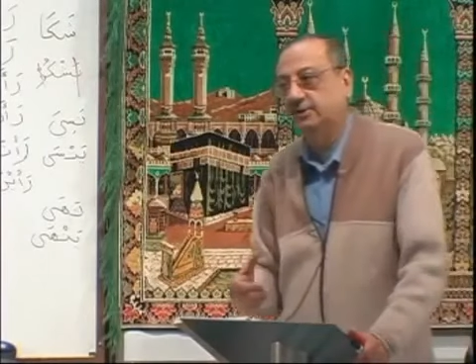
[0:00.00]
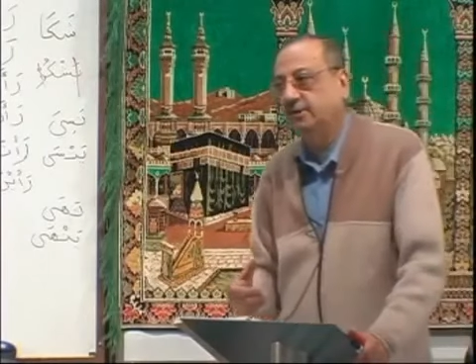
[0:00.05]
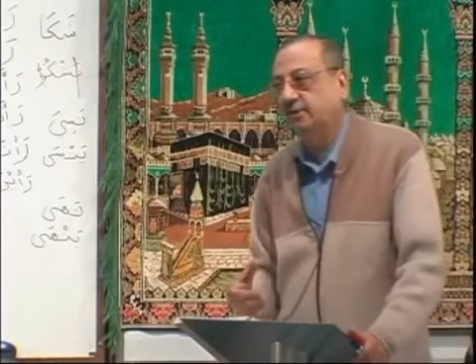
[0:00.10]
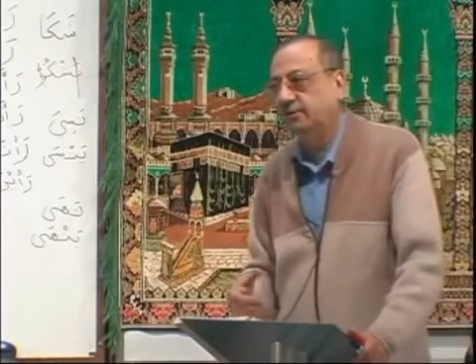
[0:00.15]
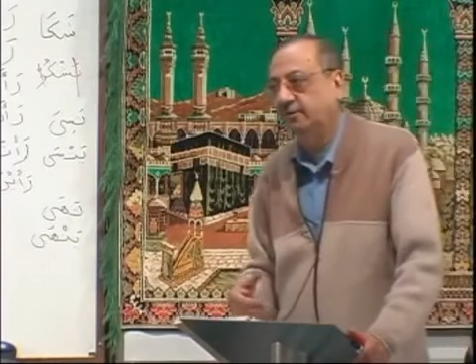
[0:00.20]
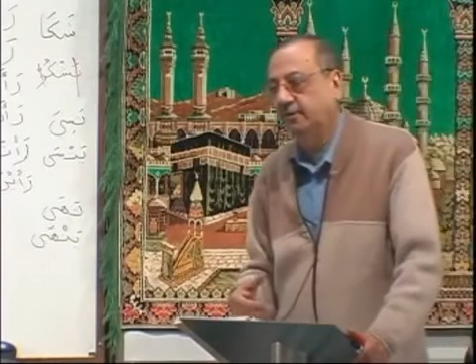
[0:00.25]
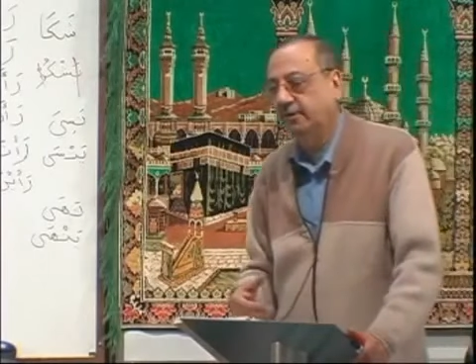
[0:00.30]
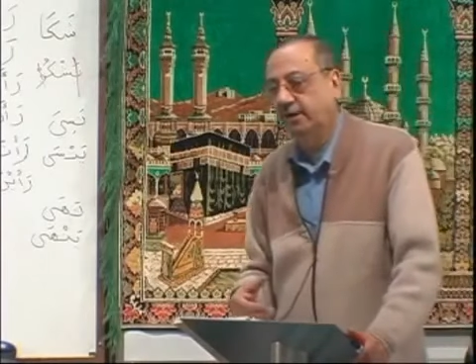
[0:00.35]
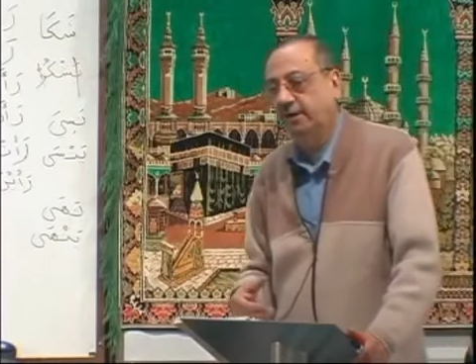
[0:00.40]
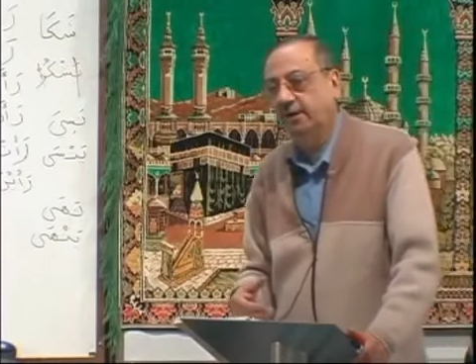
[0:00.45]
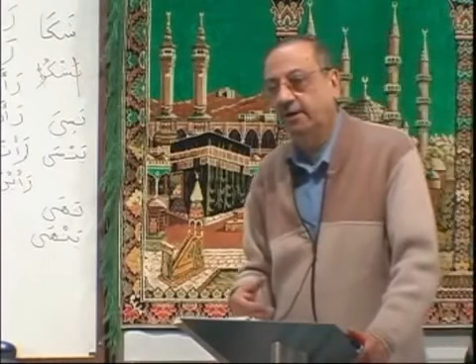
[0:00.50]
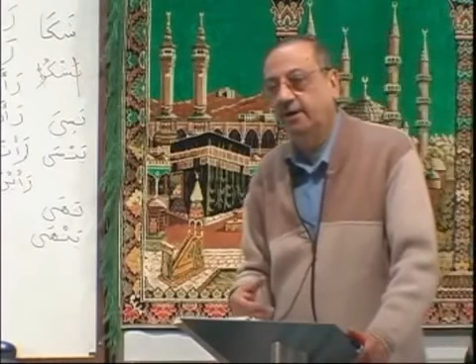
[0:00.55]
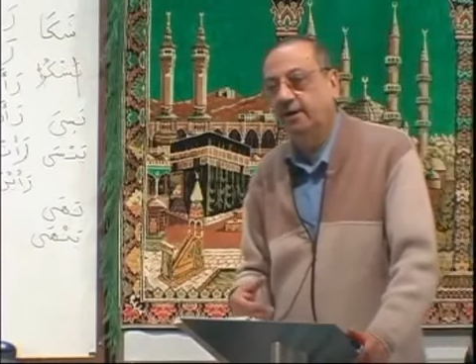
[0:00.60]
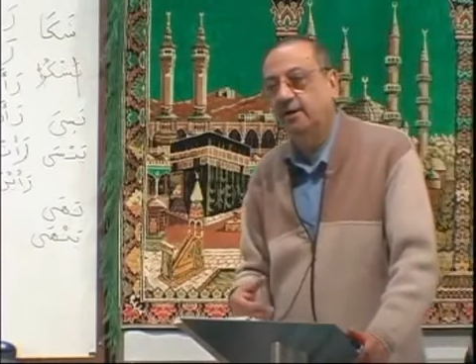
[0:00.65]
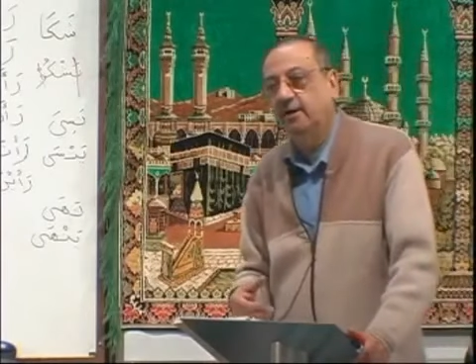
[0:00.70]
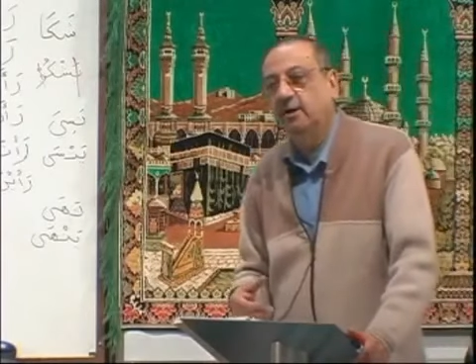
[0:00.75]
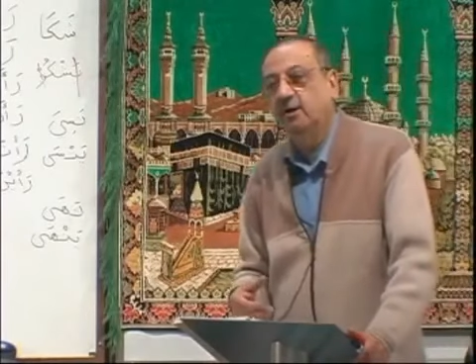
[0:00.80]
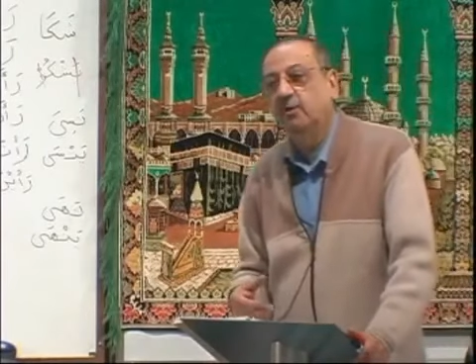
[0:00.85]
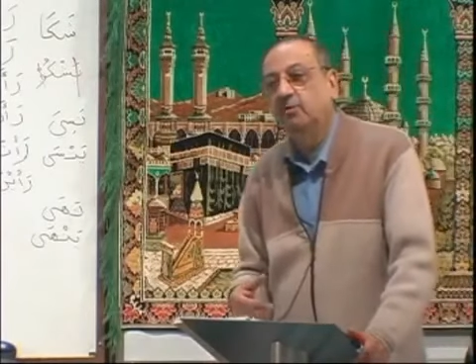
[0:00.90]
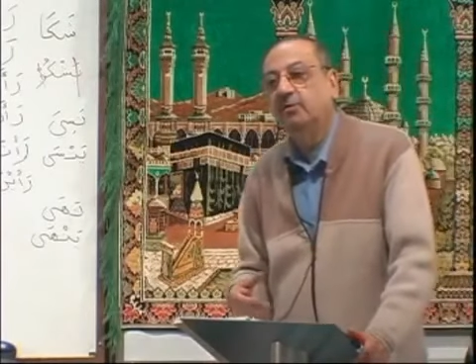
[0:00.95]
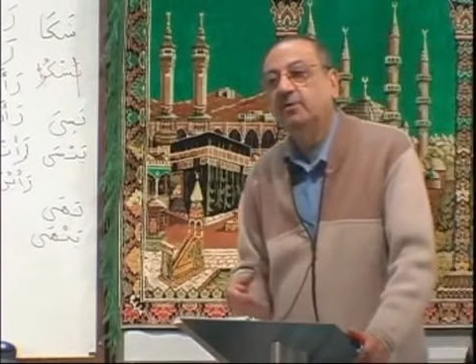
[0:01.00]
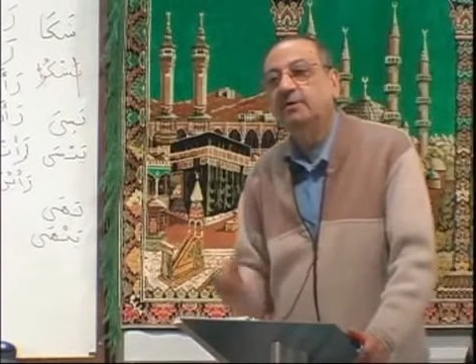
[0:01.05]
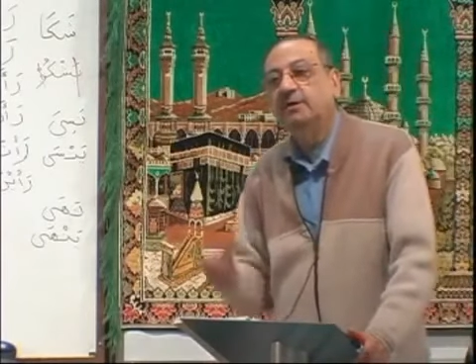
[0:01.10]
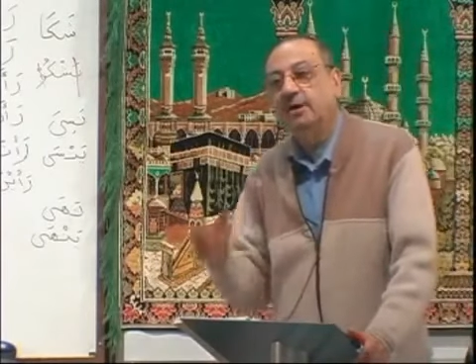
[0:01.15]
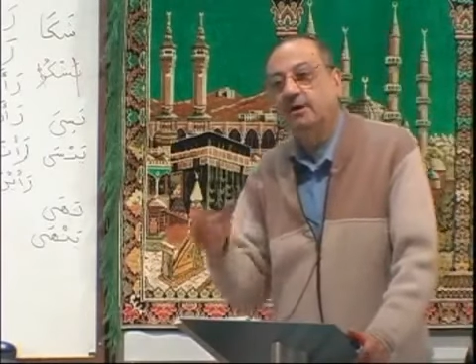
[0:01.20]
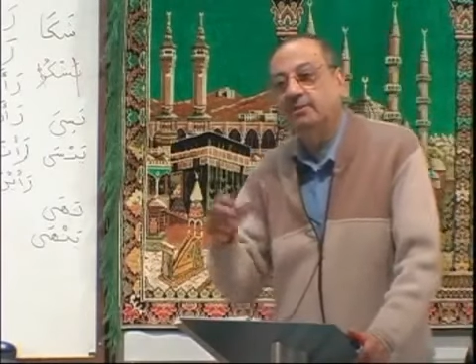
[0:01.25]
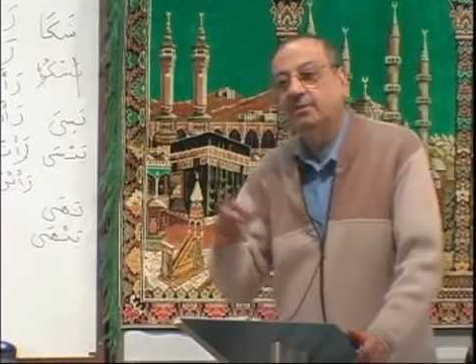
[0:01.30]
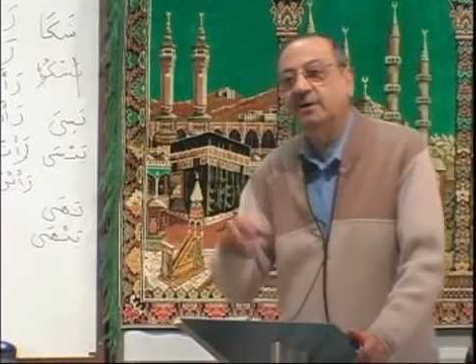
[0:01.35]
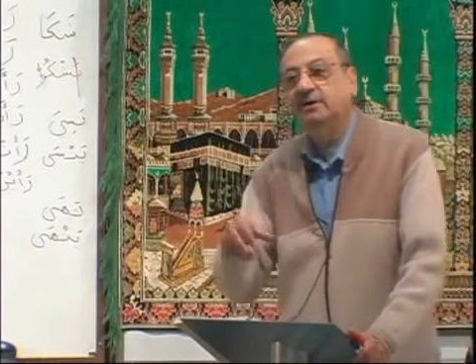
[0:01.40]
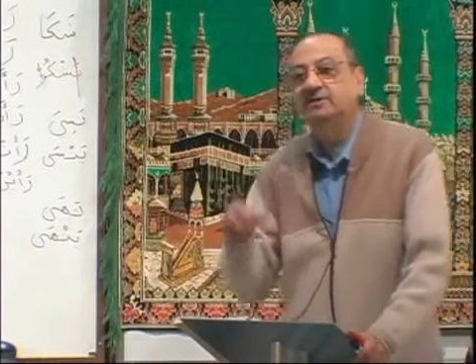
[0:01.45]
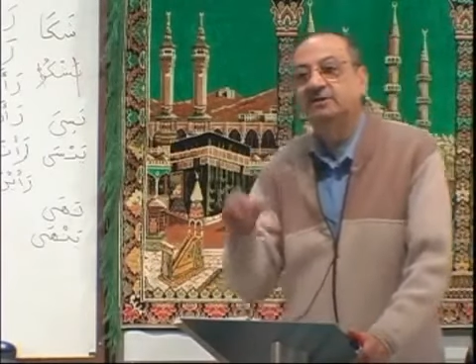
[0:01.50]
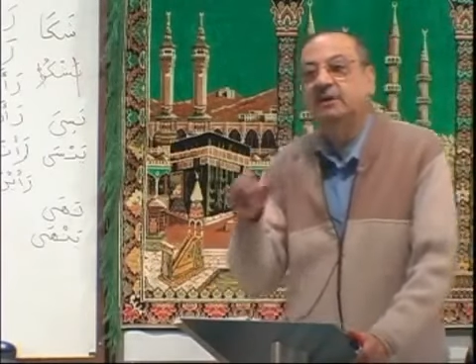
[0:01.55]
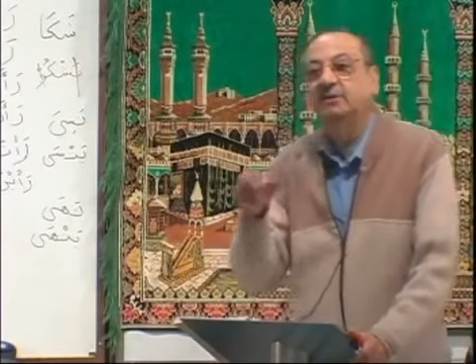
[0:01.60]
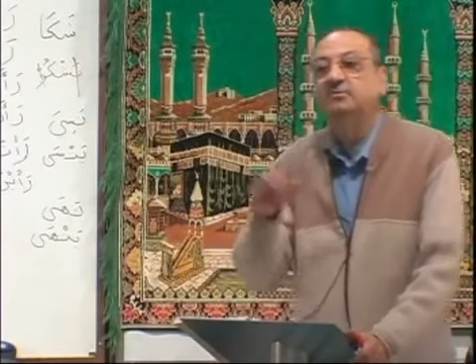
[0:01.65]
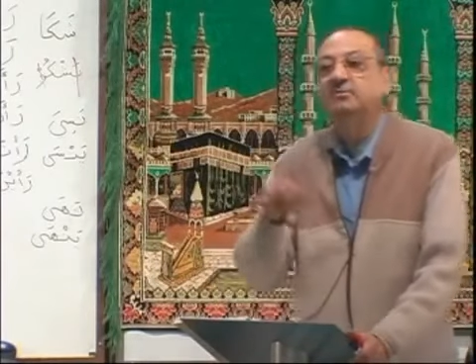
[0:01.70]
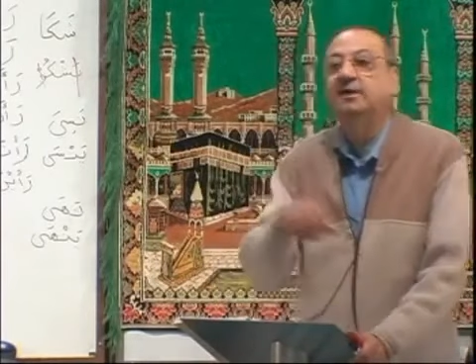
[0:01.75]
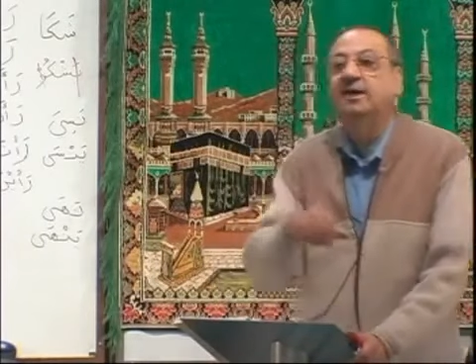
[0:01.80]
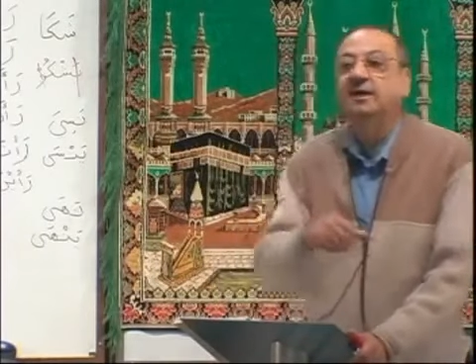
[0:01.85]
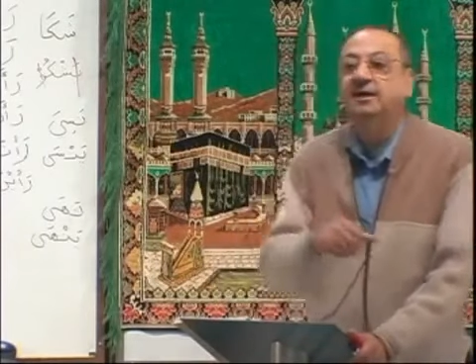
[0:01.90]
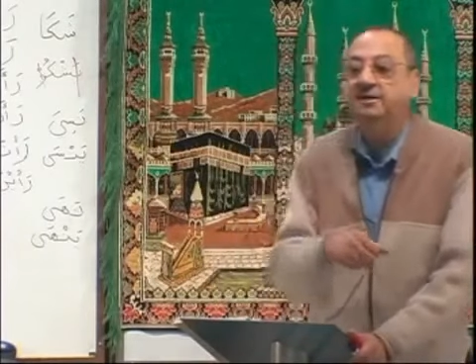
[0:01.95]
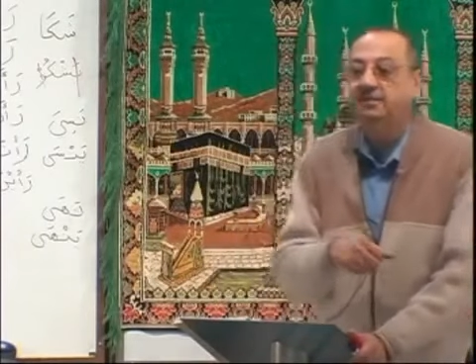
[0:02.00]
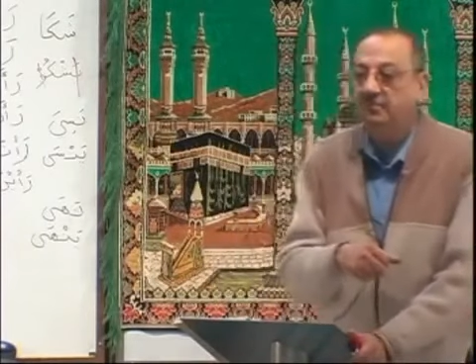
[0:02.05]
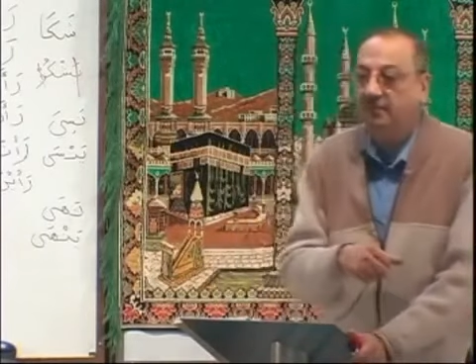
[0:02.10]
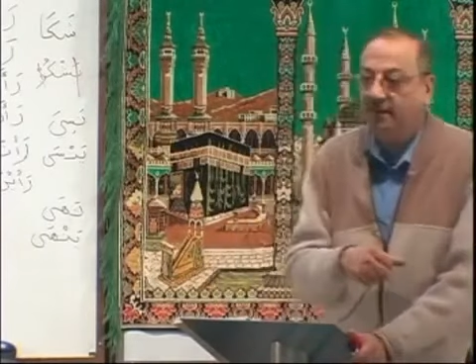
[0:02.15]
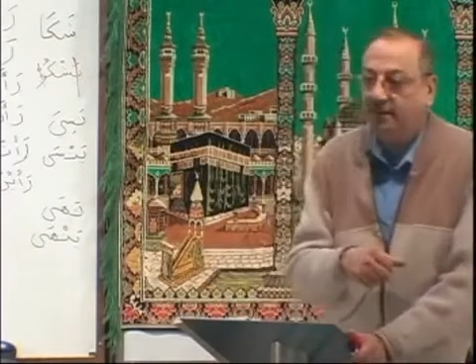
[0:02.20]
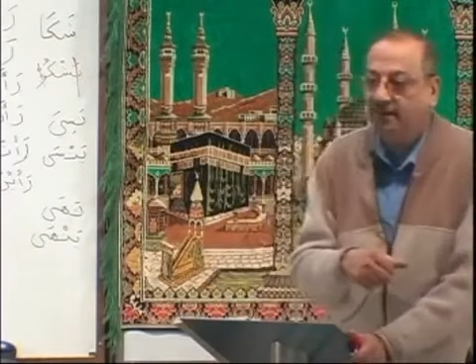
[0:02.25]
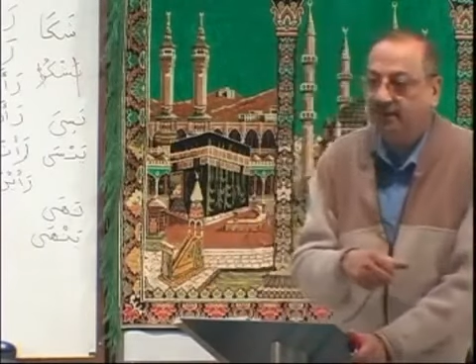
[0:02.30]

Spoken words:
Okay, we double some kalima,